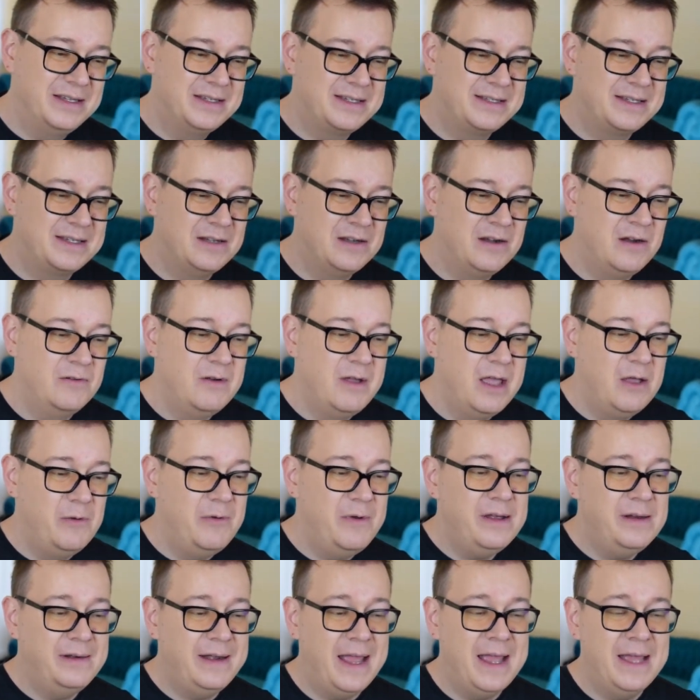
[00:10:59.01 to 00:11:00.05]
So
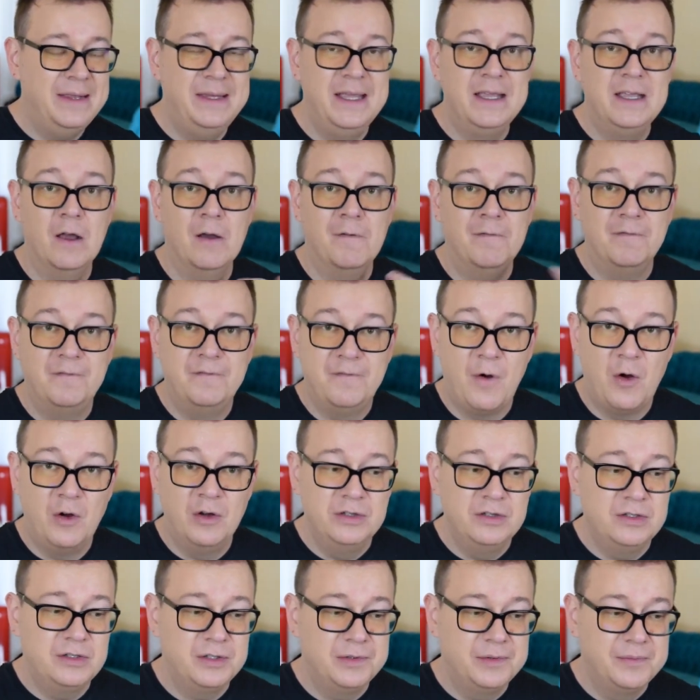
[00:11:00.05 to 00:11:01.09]
we are adding a
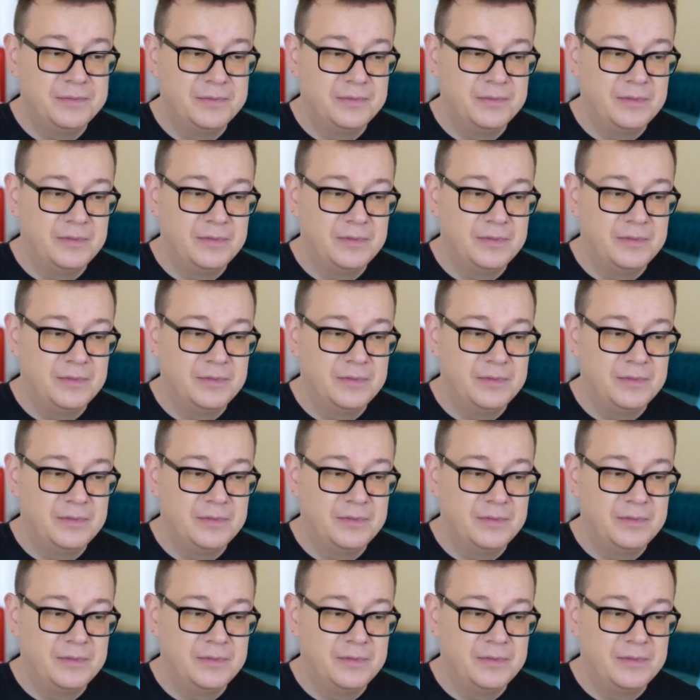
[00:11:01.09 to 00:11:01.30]
font,